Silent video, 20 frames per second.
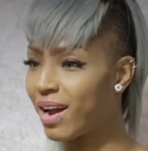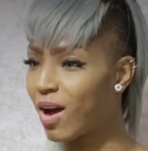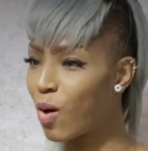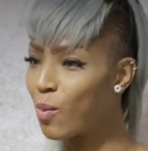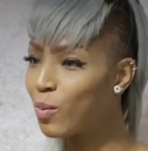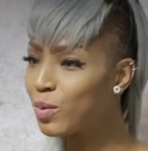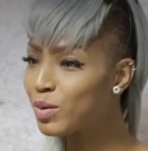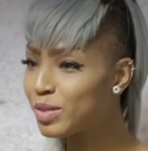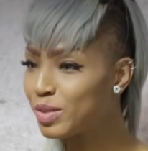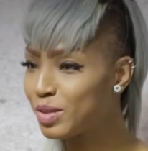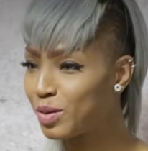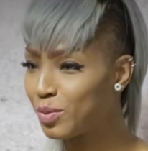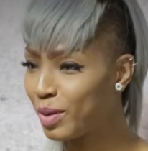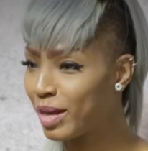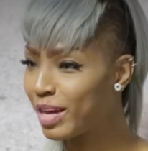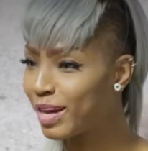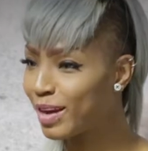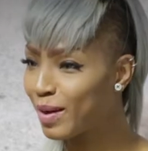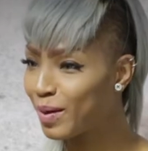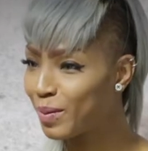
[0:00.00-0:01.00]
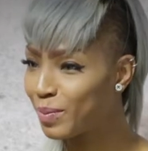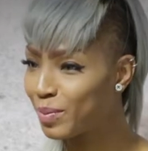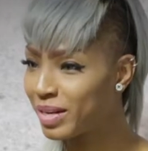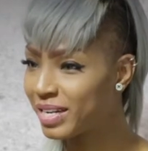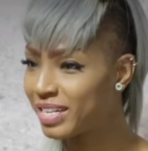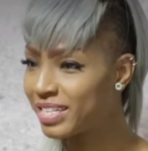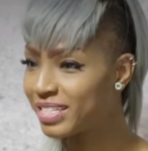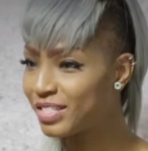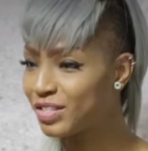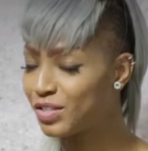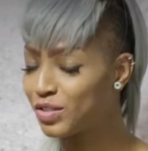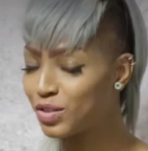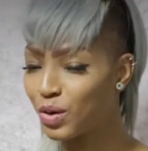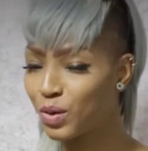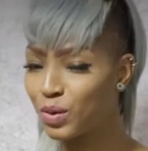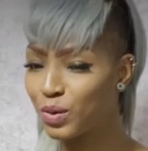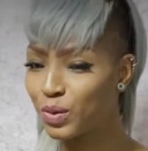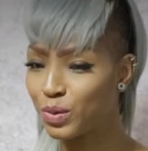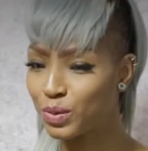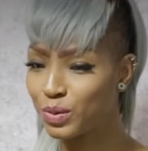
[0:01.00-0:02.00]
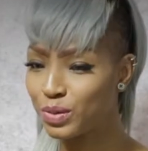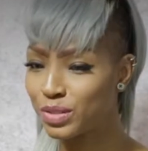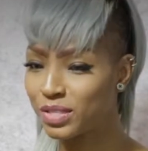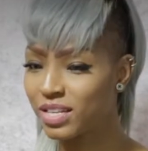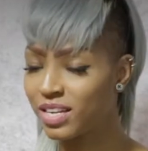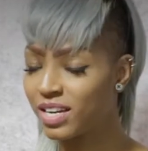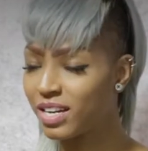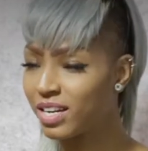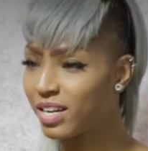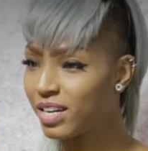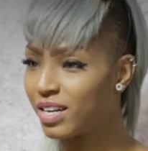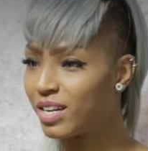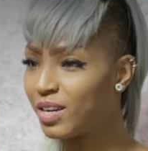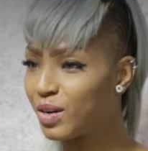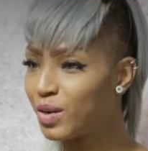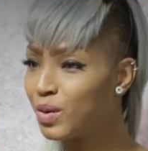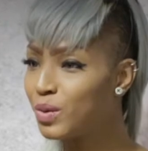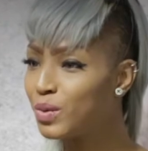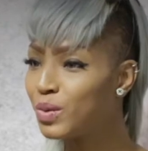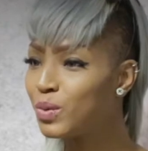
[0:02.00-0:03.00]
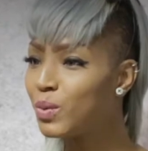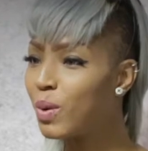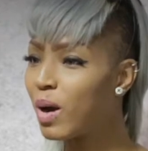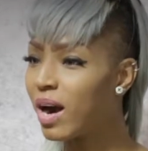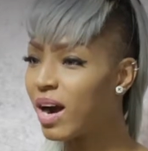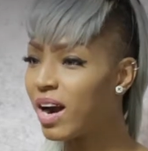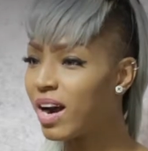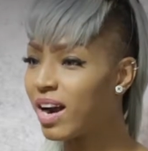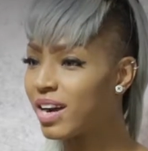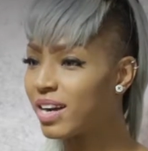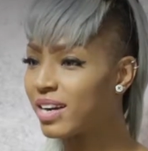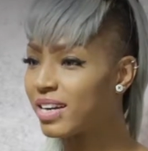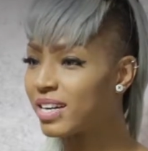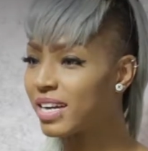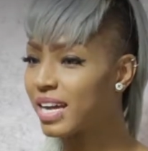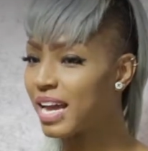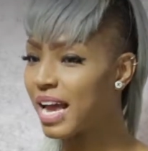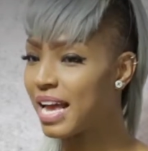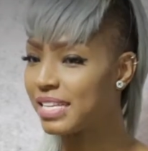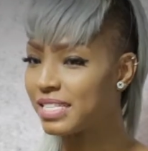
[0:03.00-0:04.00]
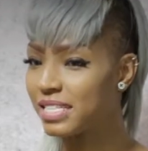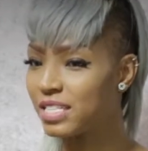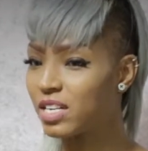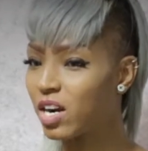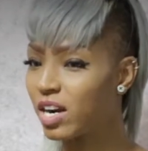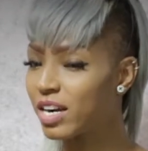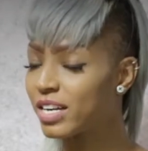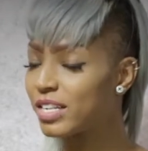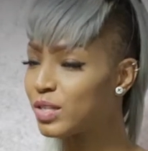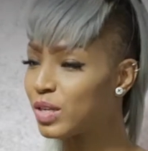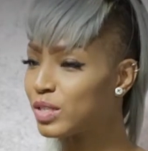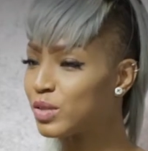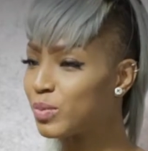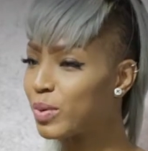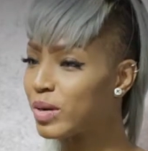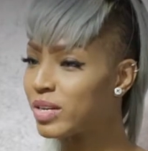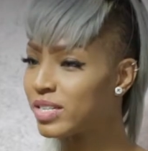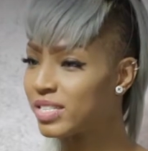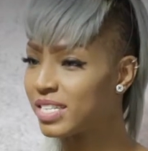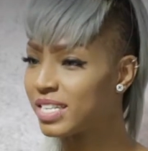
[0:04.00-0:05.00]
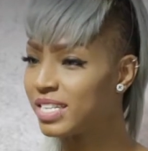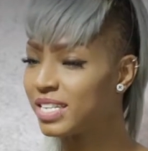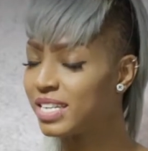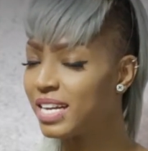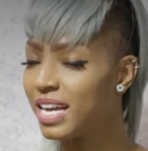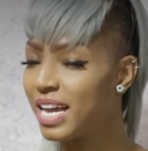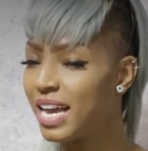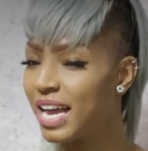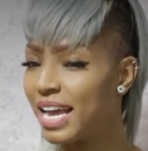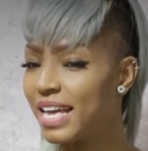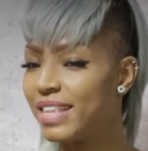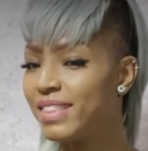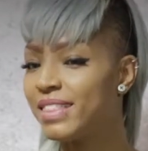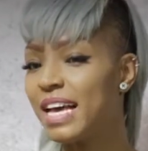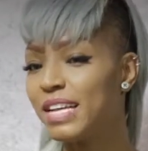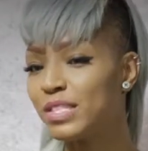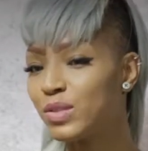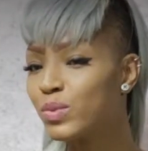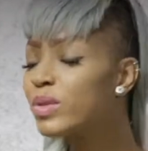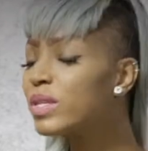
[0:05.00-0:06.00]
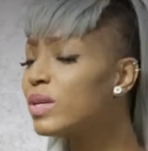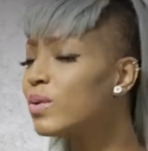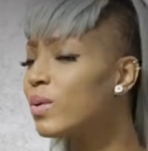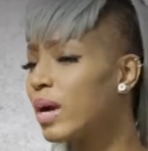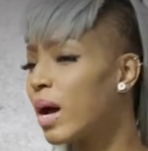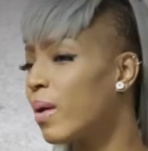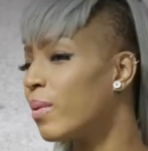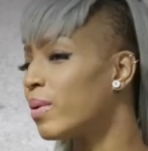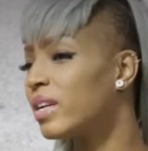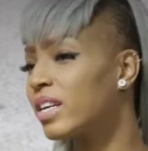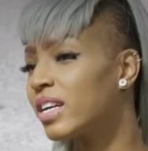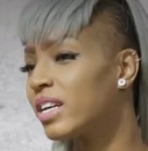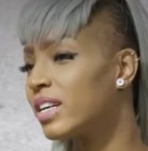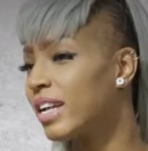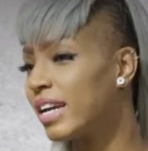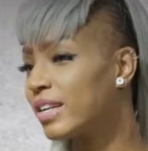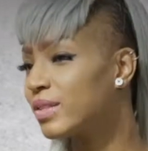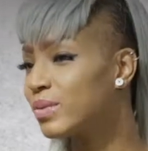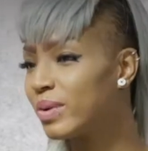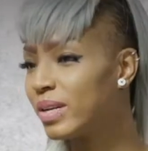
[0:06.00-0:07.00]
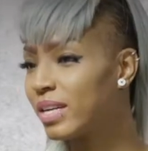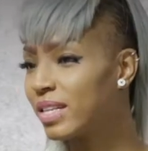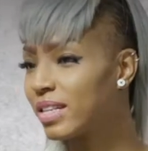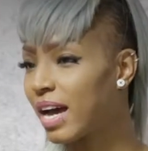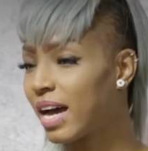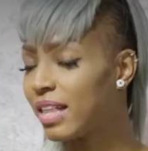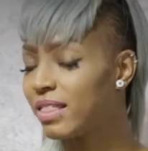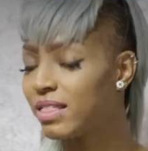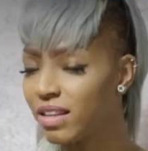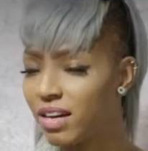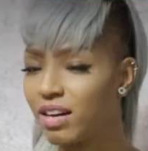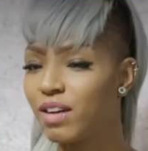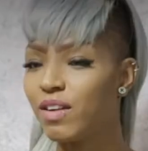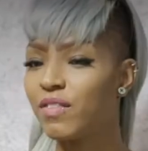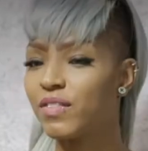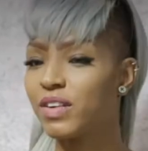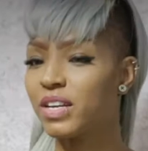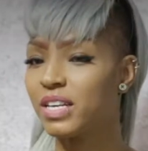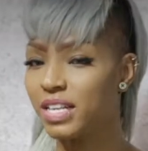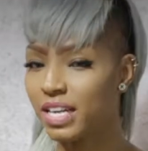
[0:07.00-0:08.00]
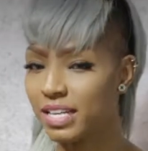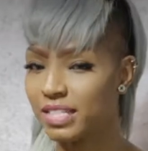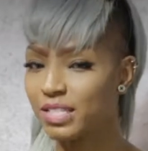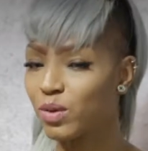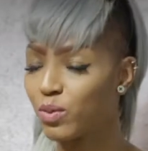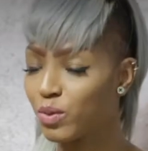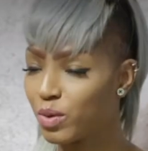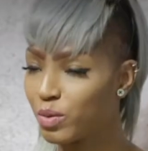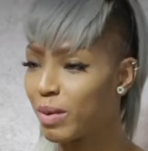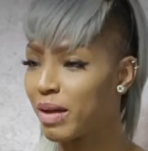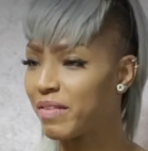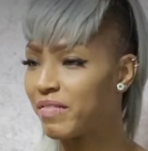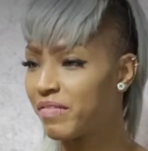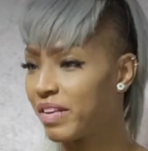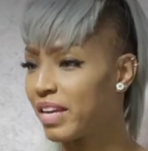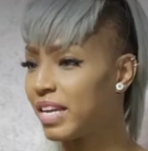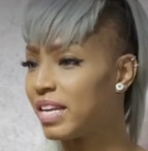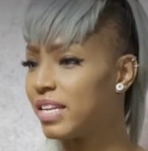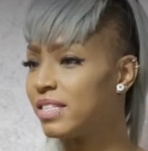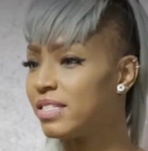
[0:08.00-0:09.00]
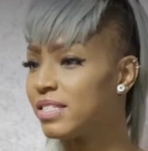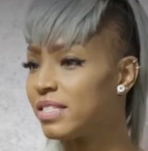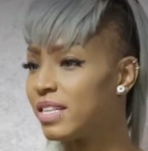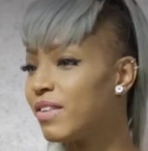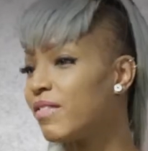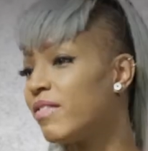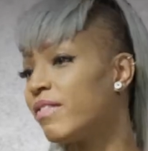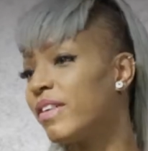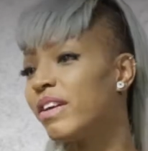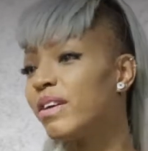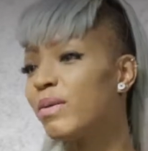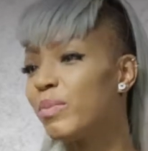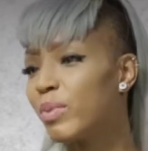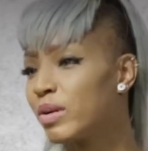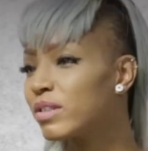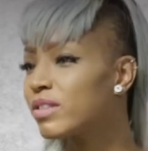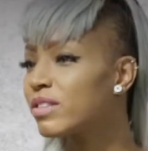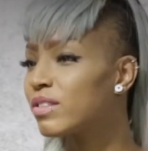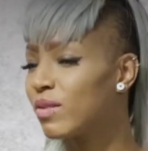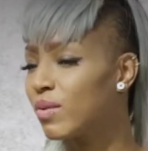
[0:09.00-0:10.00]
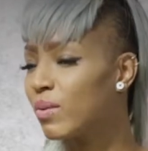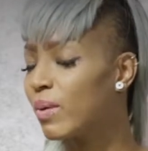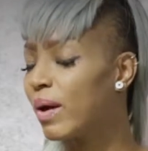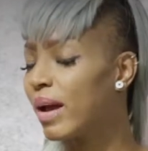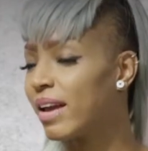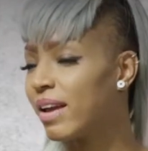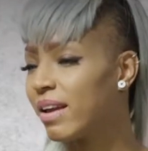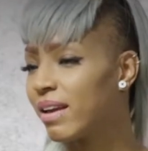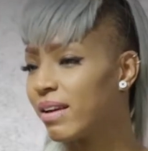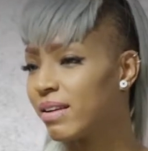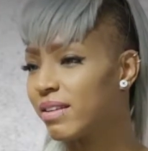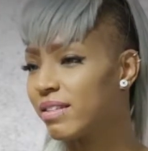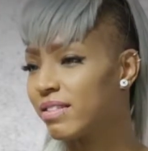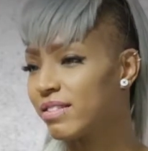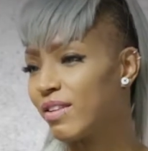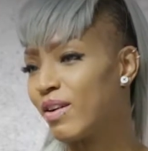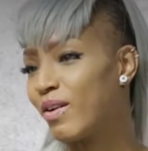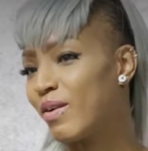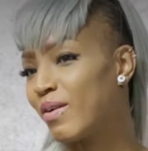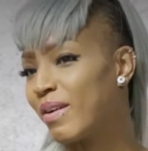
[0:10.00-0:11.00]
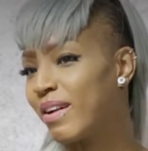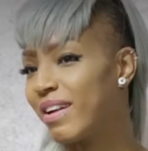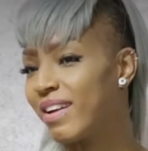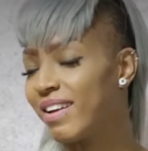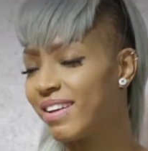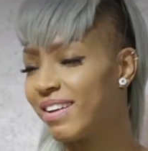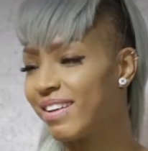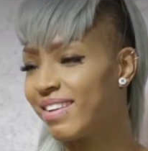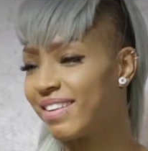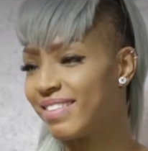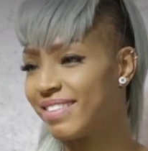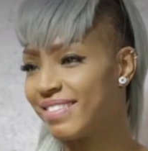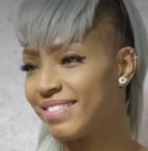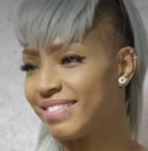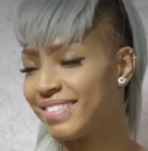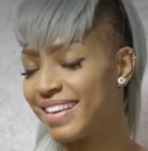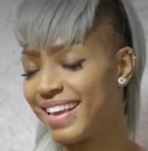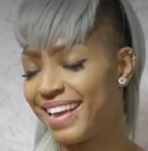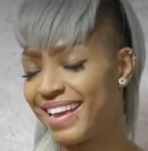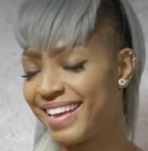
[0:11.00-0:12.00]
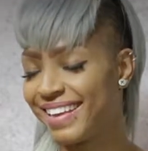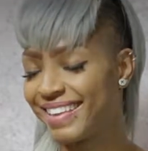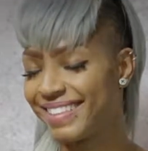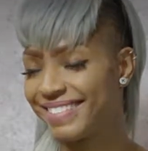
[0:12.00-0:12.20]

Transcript: almost the makeup and it shows who you are as an artist, as a person, and that's really what I want to connect with. I love connecting with my fans in a very personal way, so yeah.